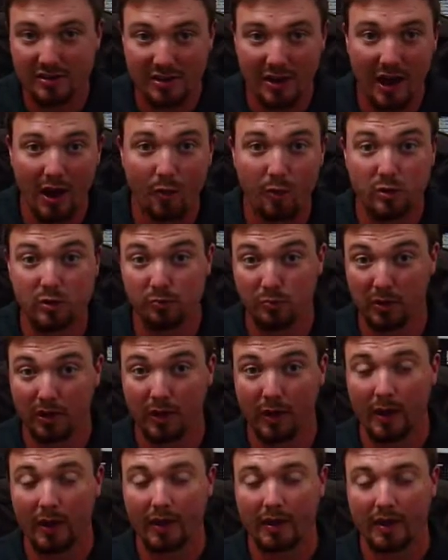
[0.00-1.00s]
and hours
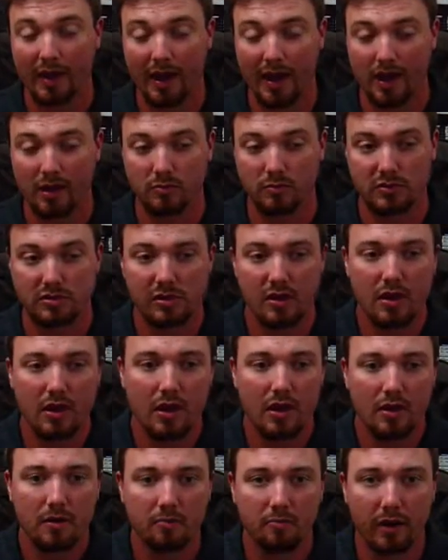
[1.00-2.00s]
playing games,
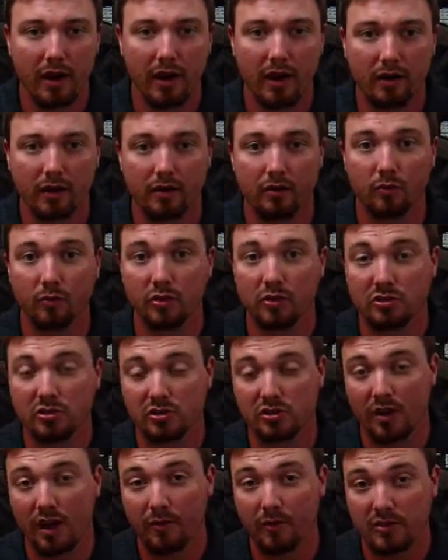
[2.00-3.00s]
but
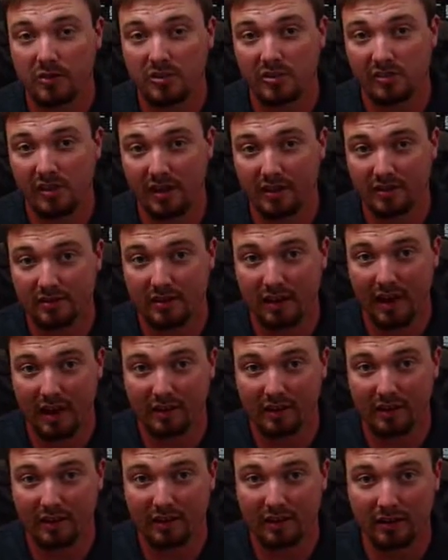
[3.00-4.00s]
I would just like to add
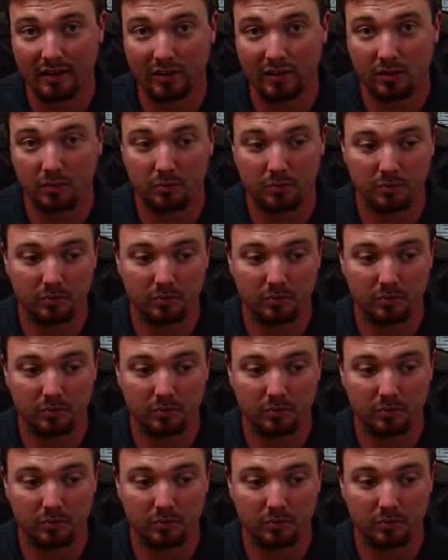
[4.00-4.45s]
that in there